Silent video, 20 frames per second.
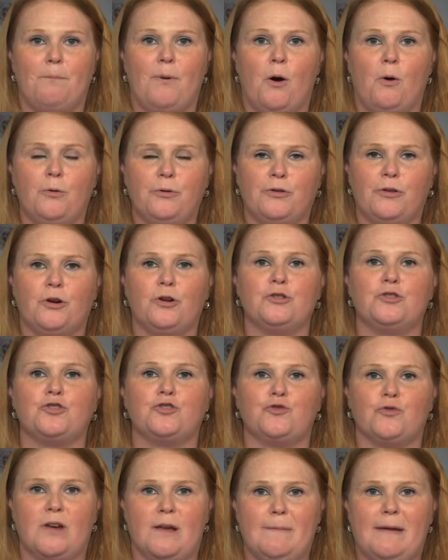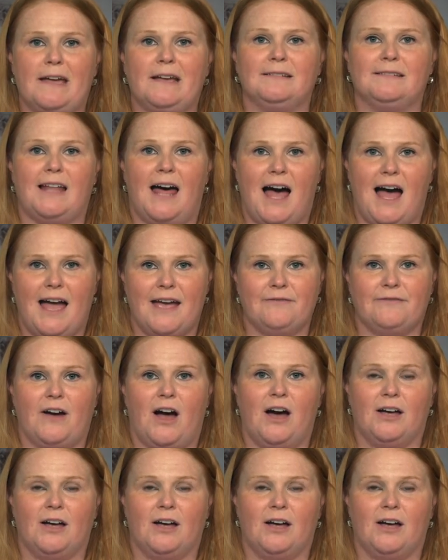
Both are streaming live